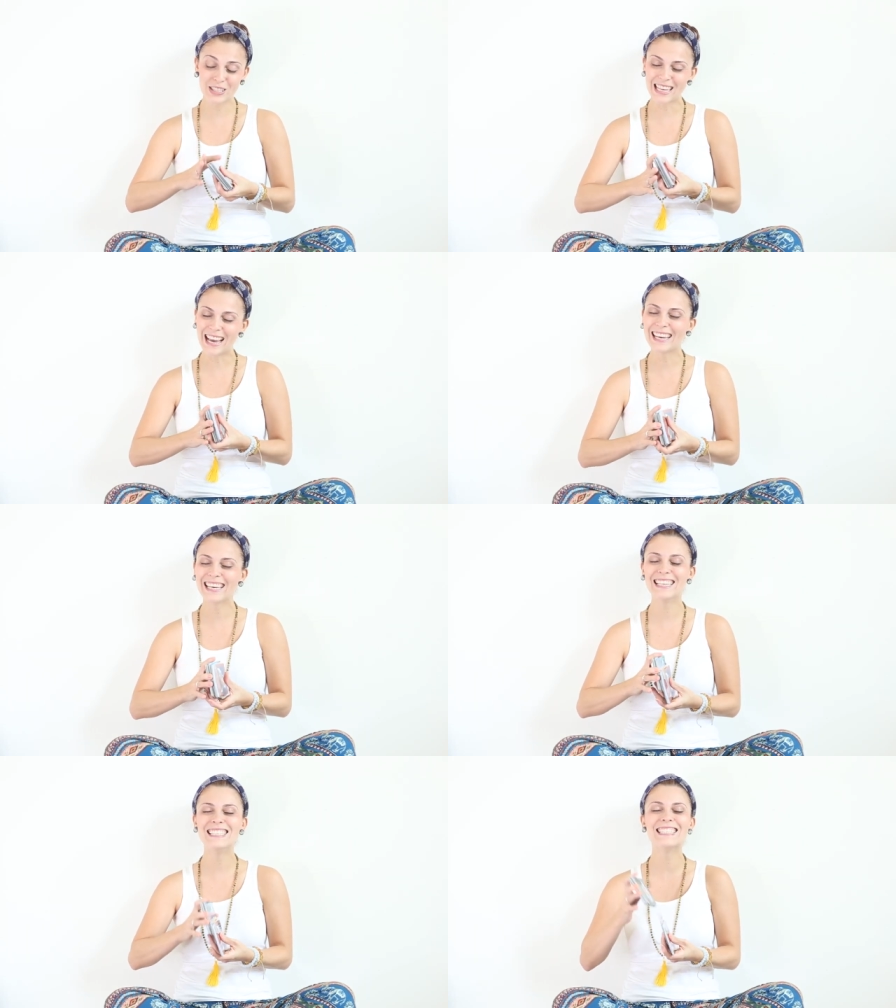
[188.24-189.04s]

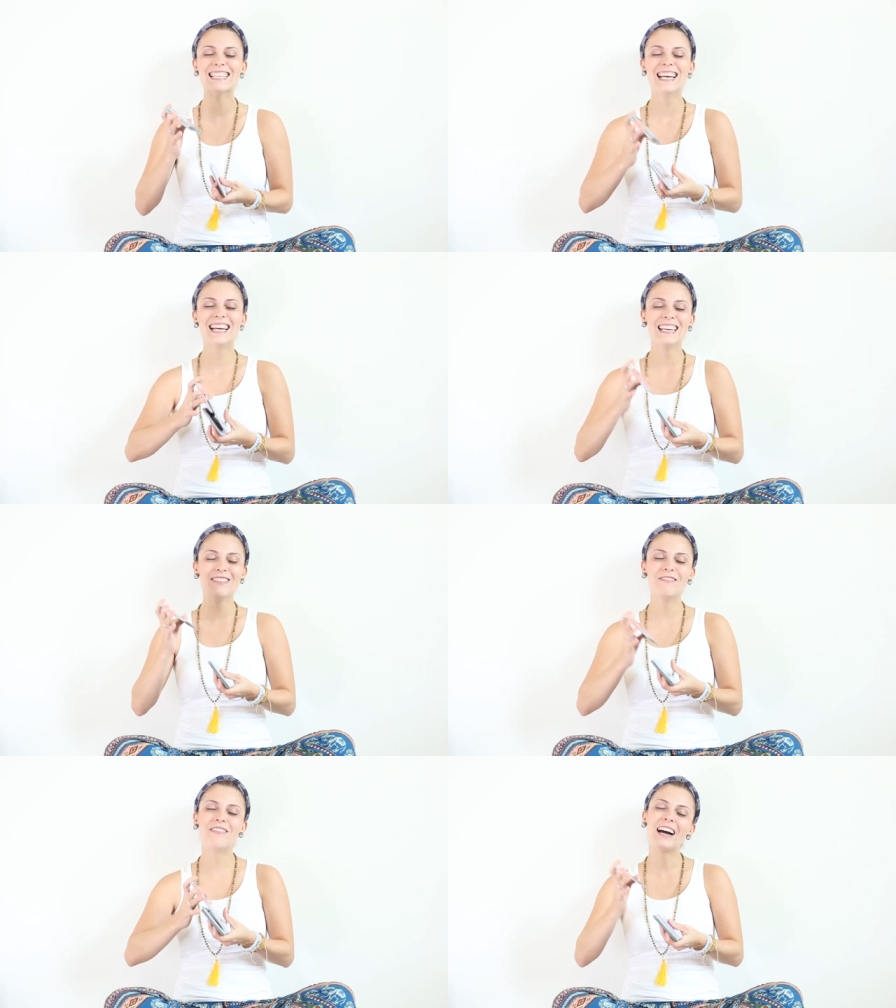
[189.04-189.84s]
seconds,
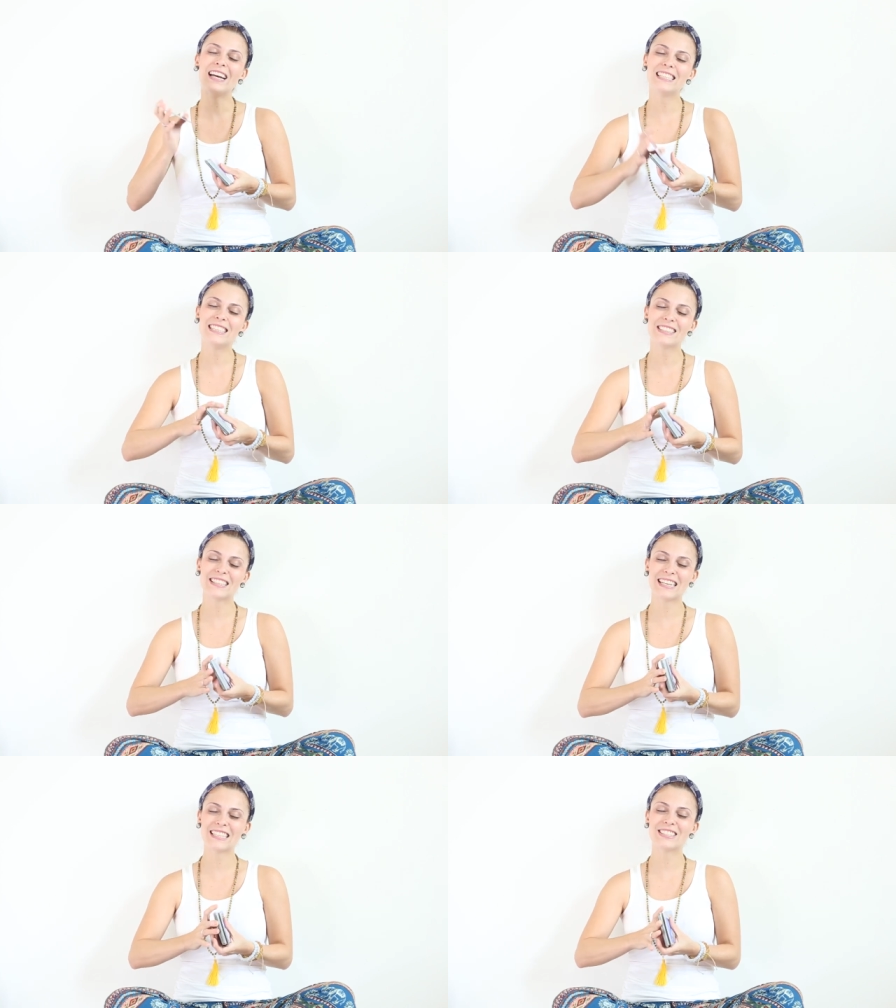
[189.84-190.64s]
inviting
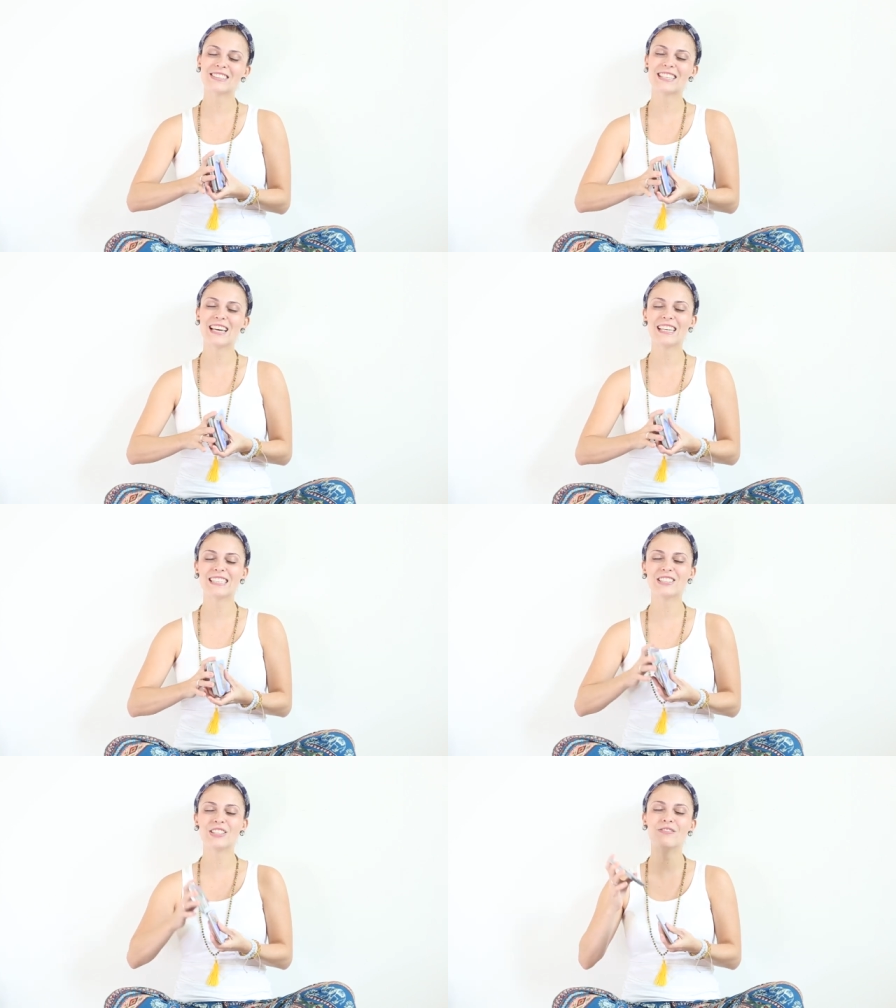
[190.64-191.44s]
our angels'
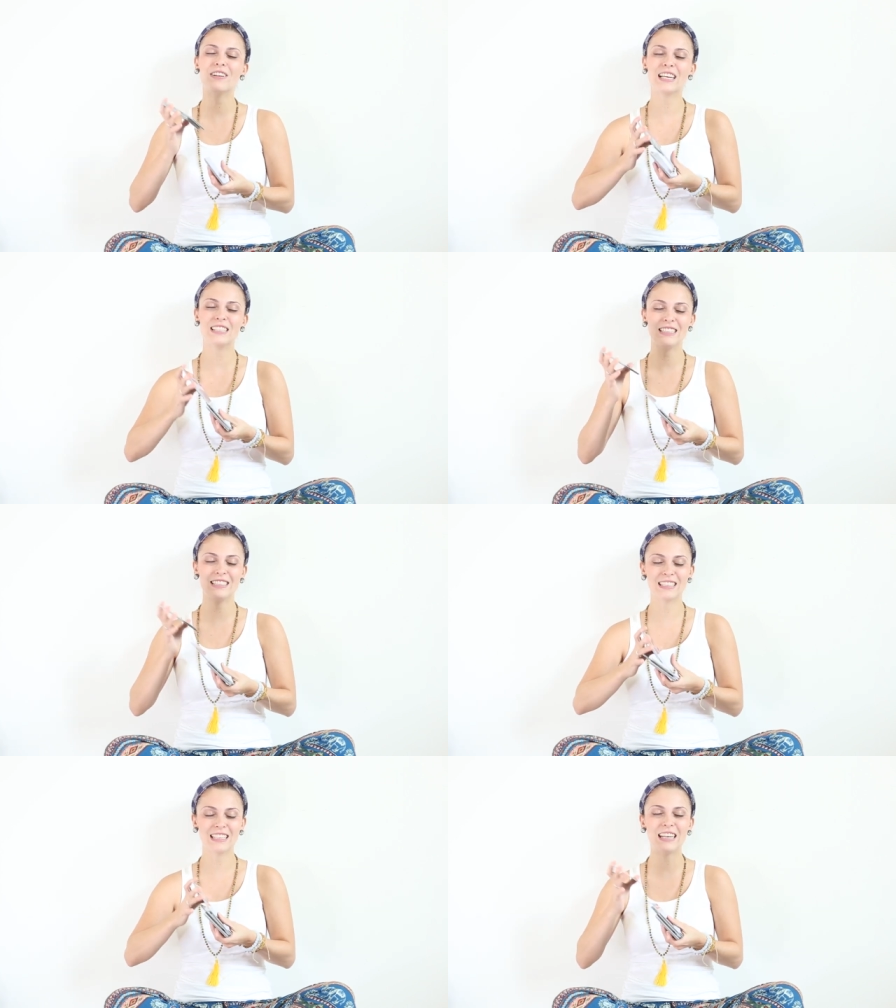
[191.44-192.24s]
energy, inviting
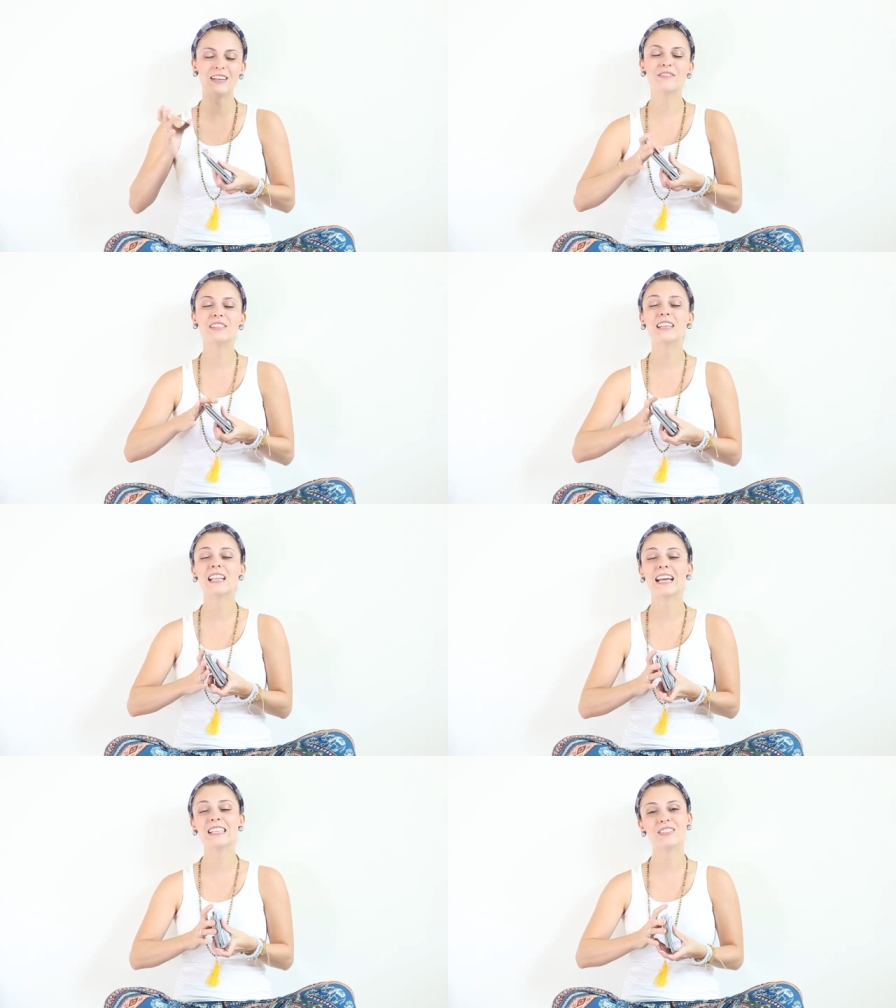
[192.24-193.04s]
their love, their
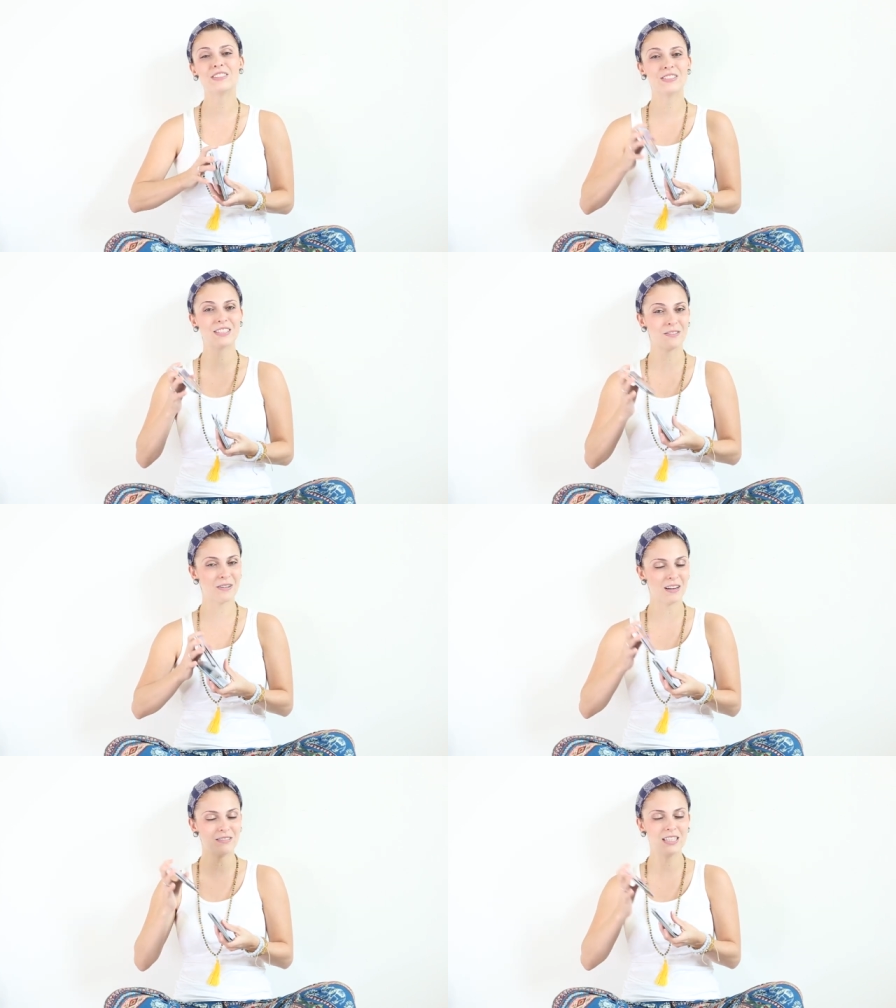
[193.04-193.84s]
light to
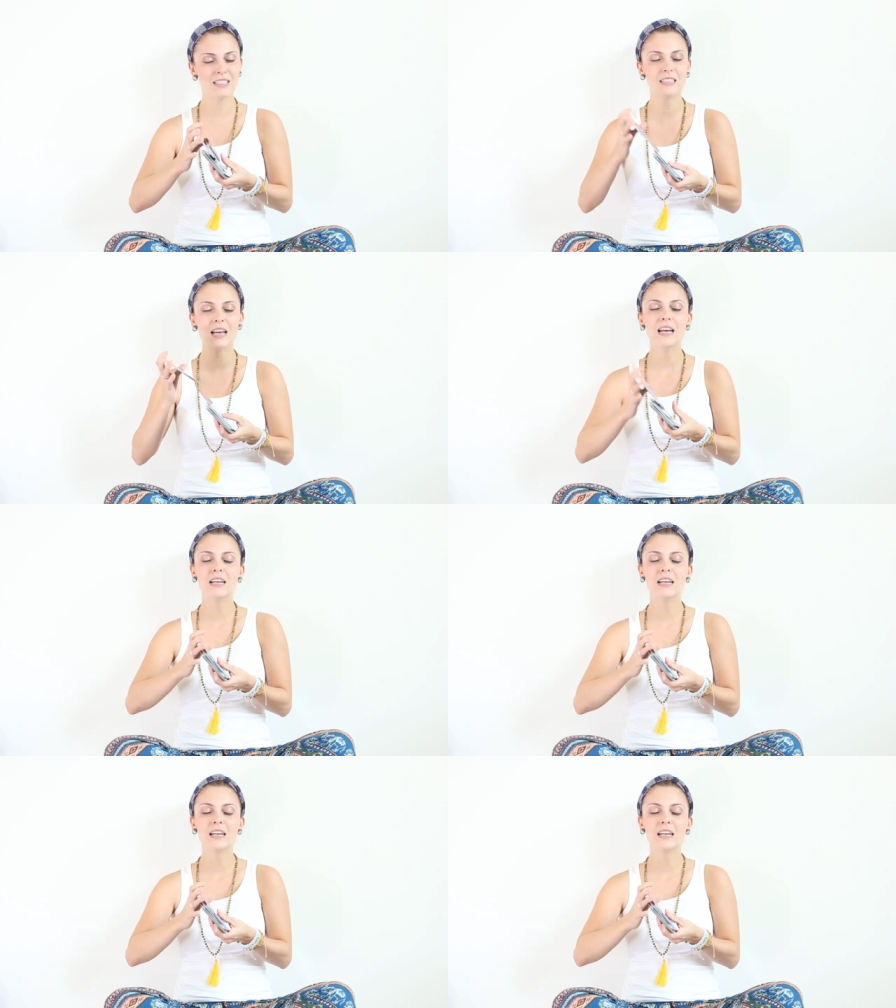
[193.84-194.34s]
surround us,